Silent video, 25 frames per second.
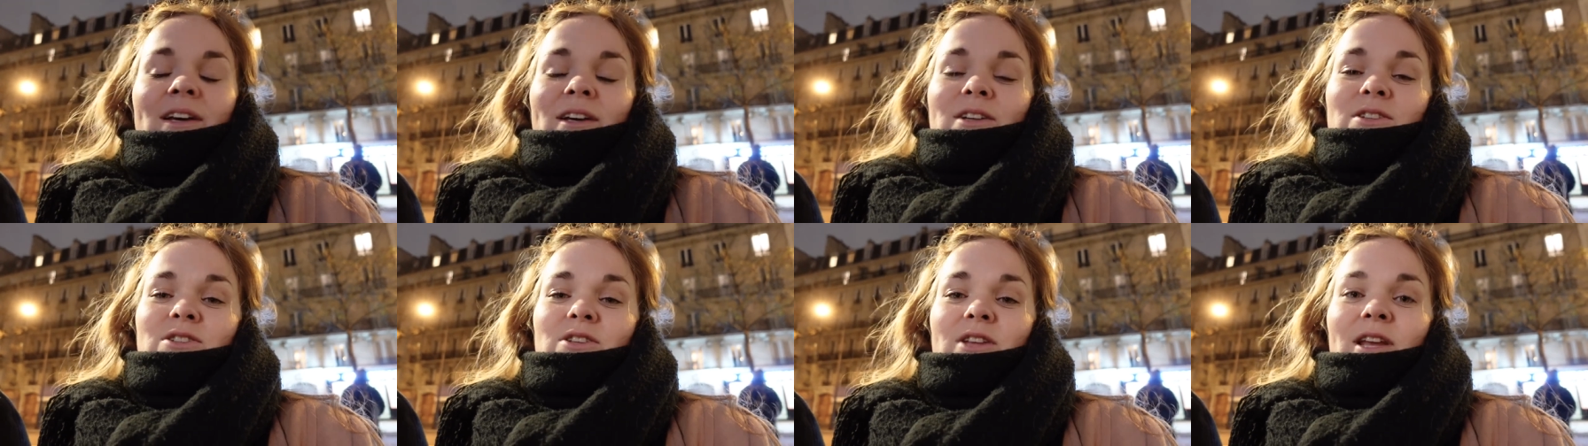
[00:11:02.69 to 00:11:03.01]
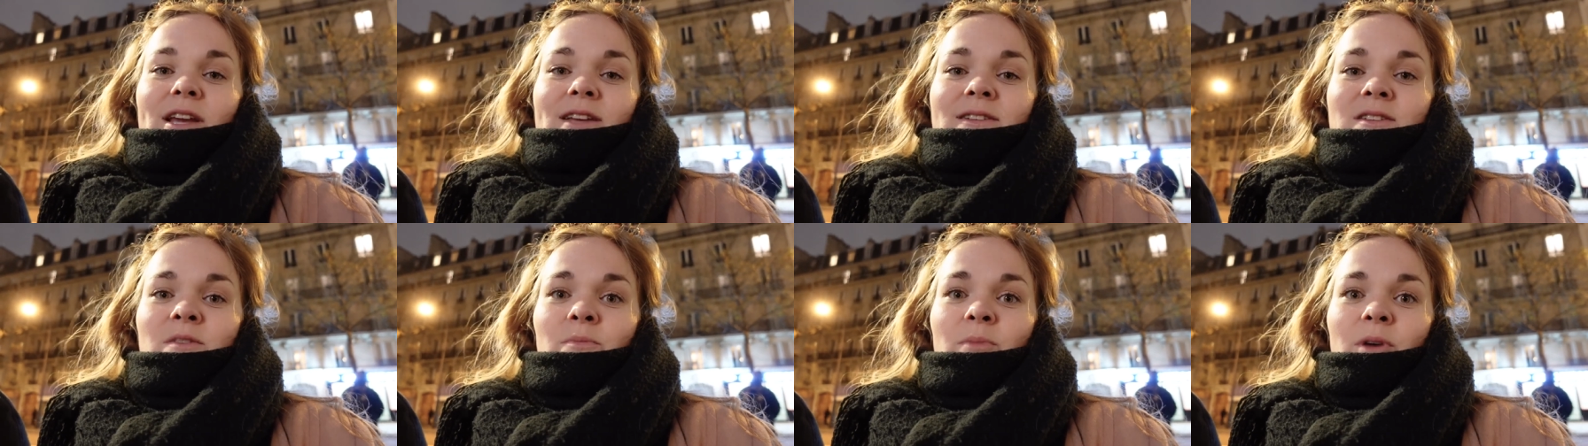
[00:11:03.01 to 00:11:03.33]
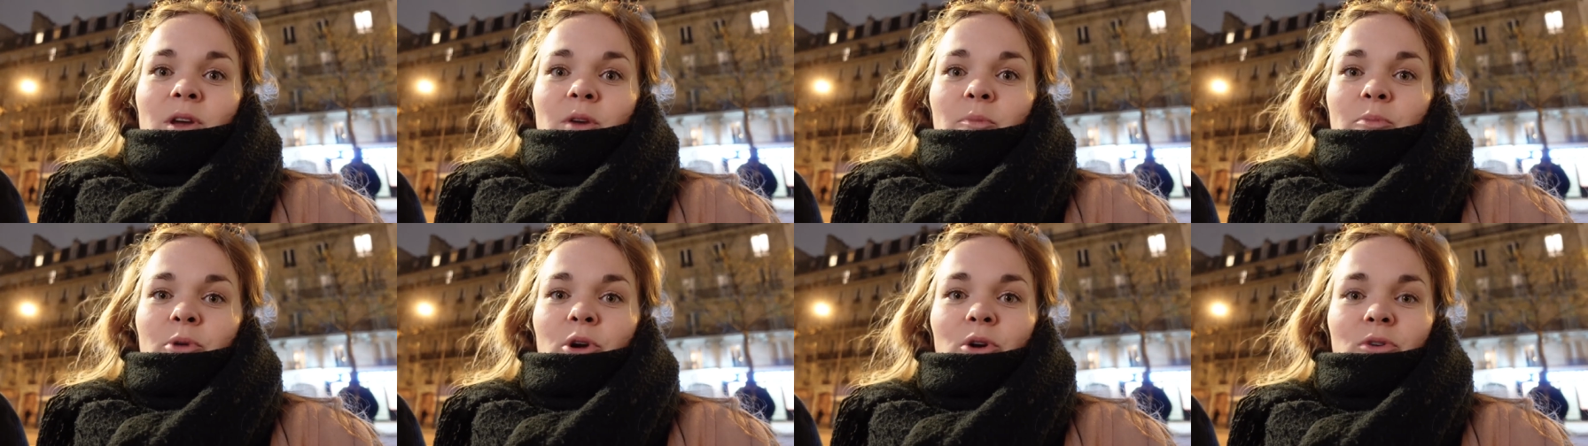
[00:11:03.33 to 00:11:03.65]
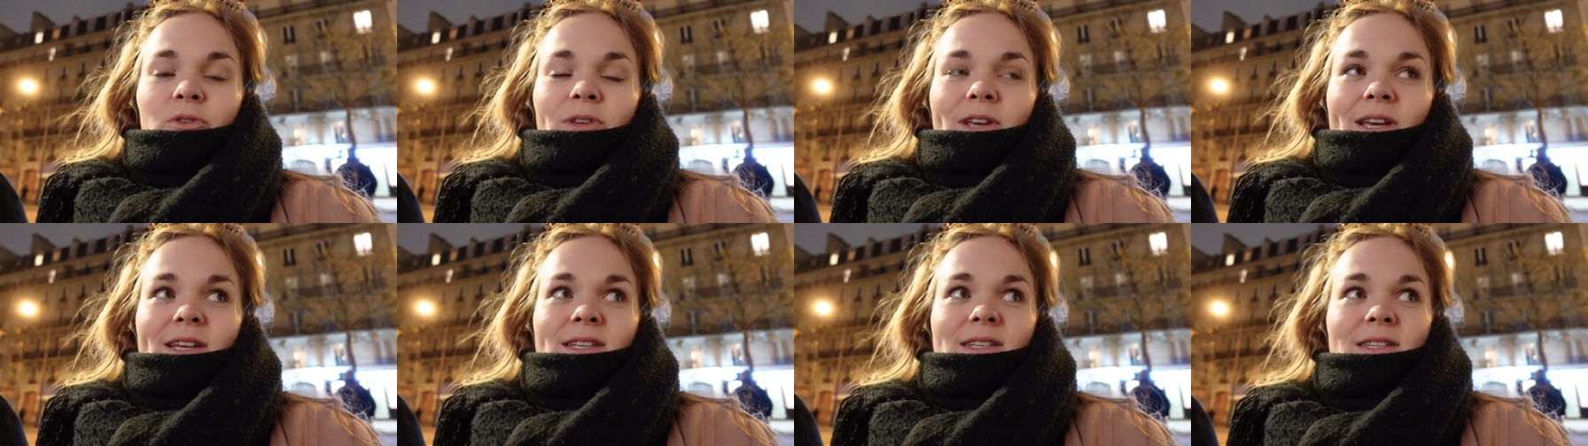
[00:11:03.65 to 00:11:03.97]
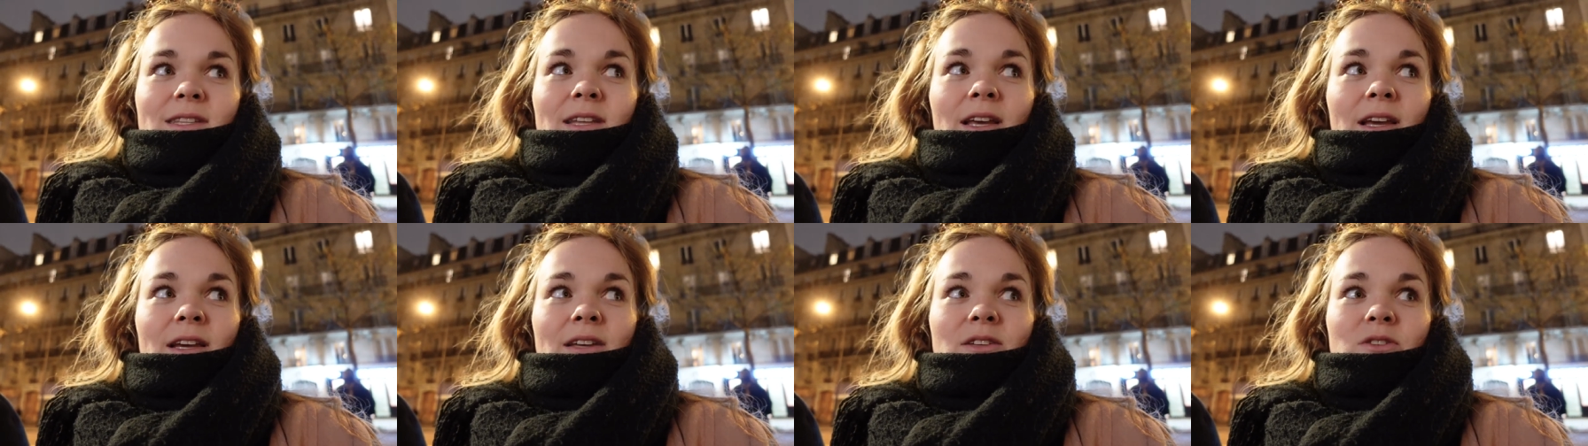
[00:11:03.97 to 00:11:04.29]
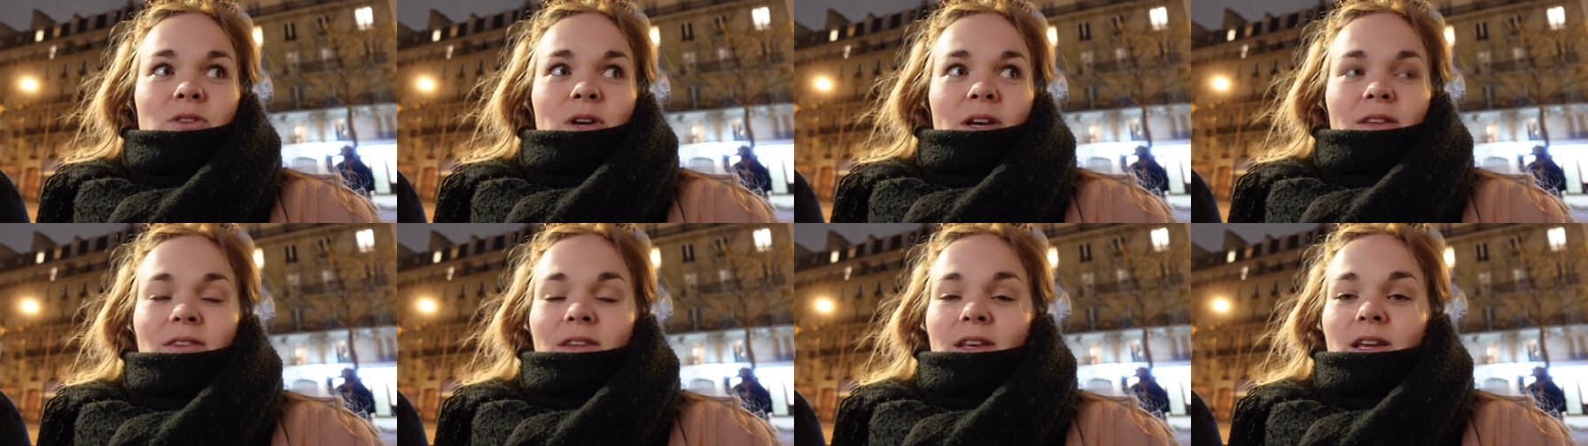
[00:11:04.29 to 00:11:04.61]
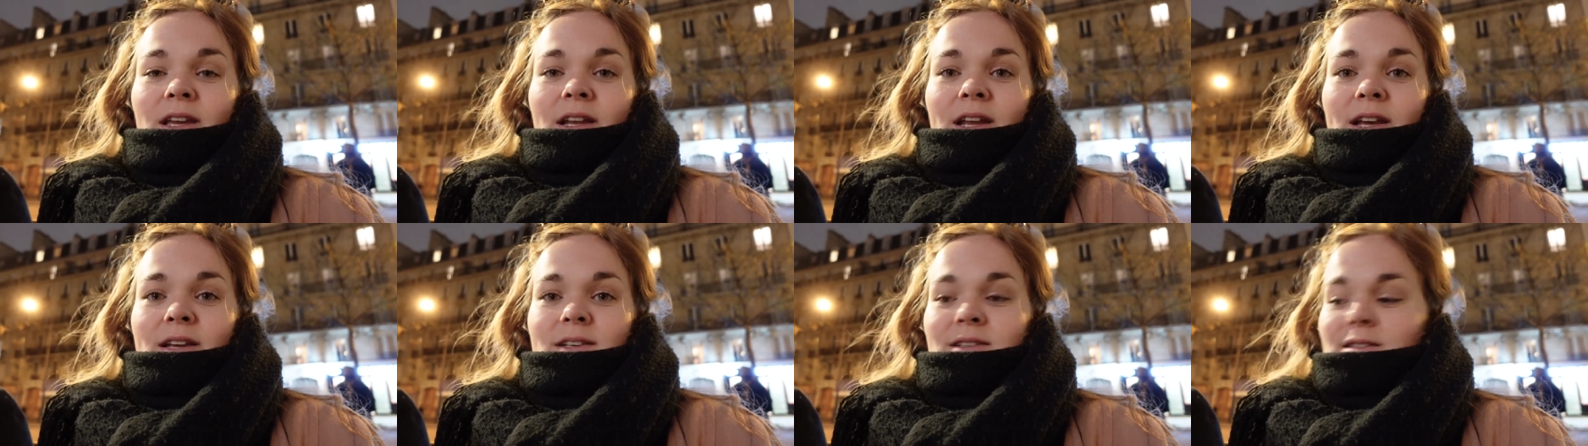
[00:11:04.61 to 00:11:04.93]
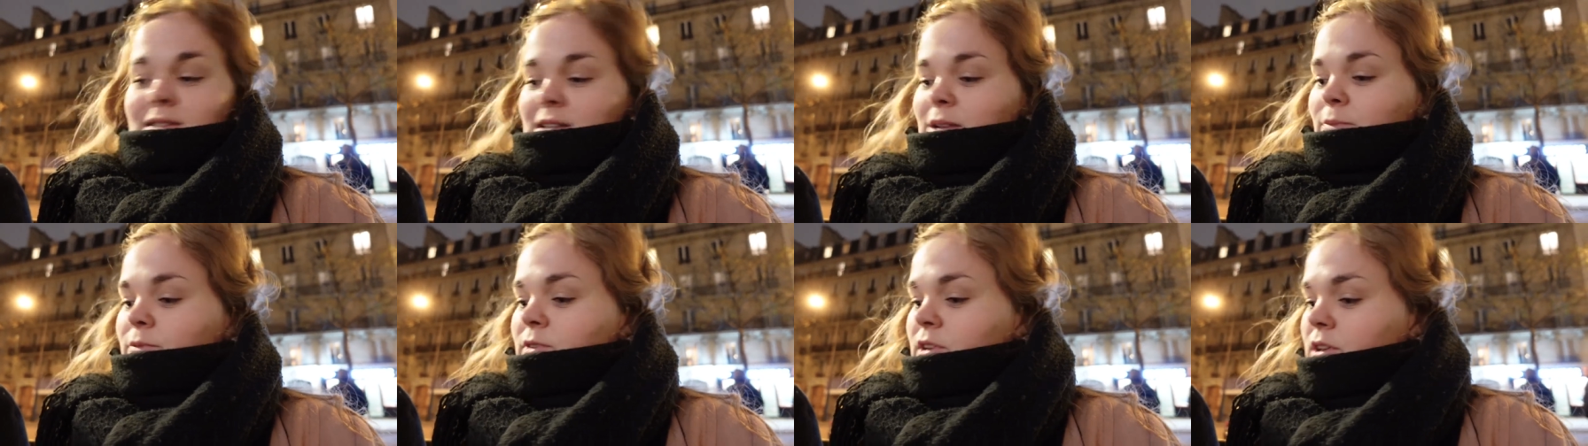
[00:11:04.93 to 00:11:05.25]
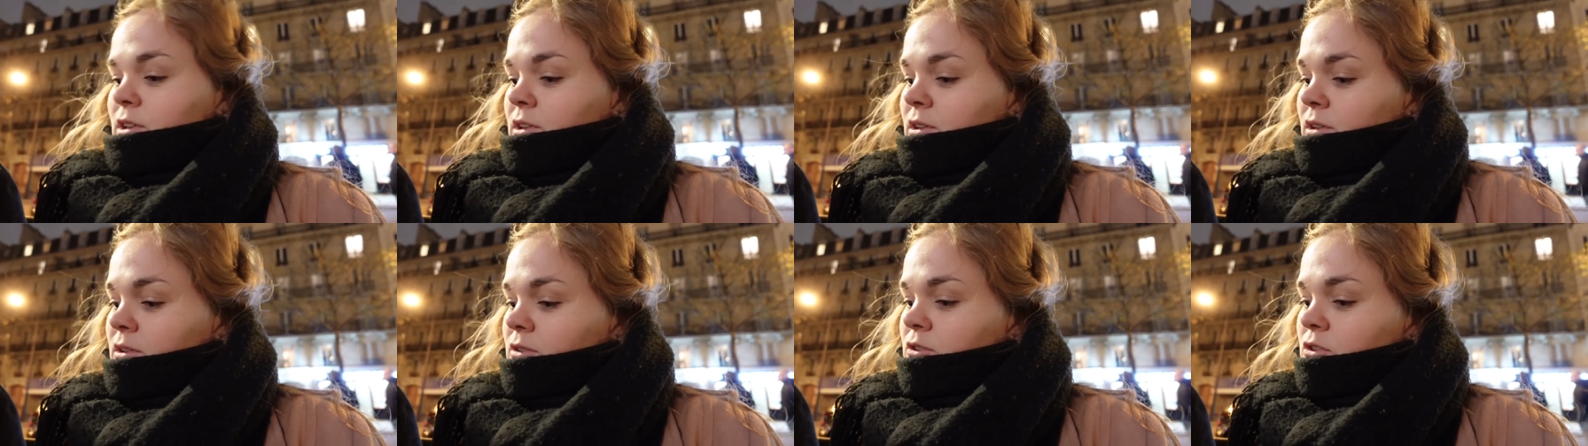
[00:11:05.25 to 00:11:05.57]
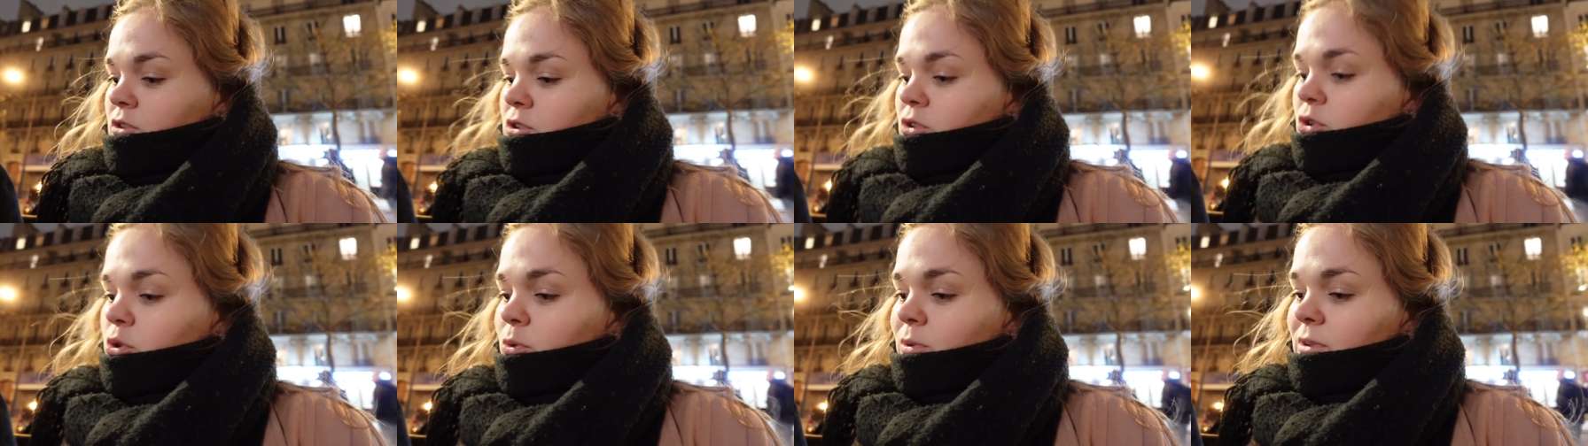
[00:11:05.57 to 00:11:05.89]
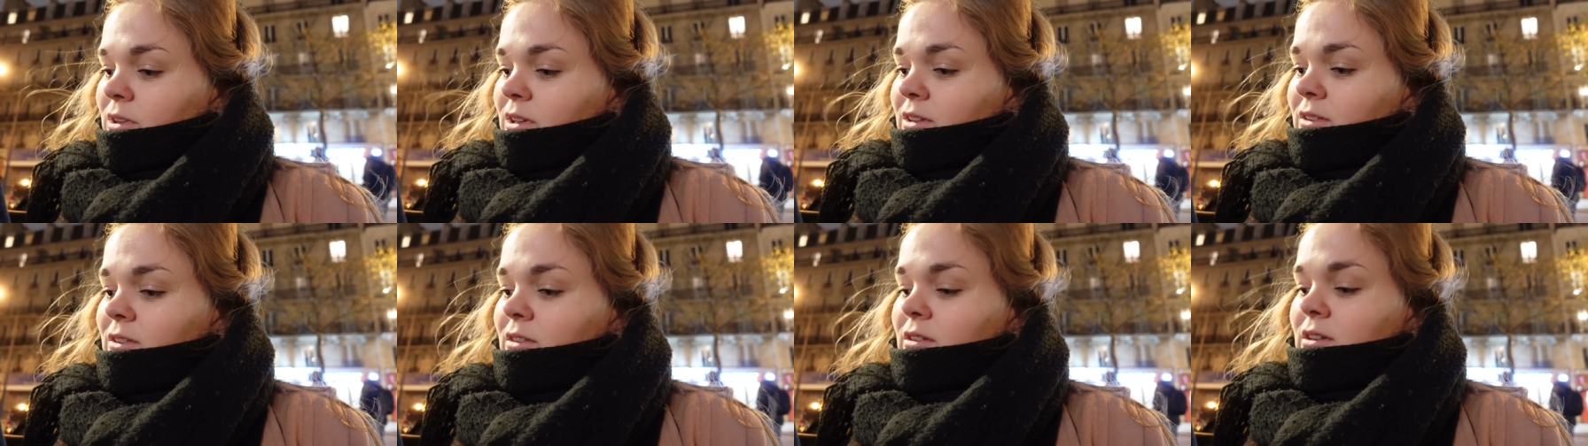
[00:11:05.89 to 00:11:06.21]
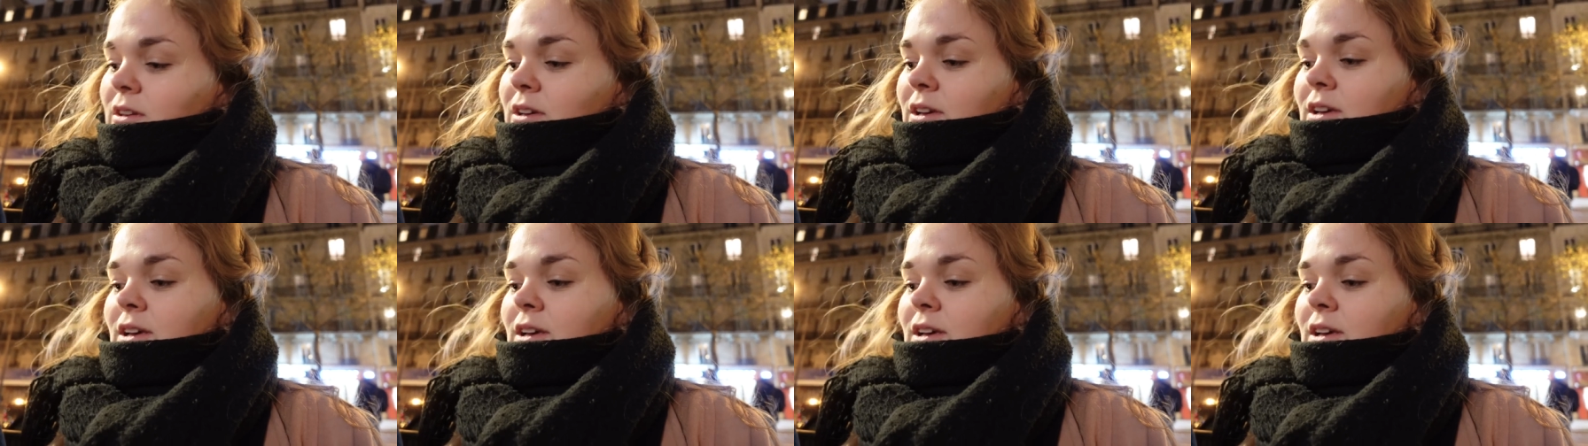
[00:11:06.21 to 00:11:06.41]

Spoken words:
Today is a big protest day, so I think it has something to do with it.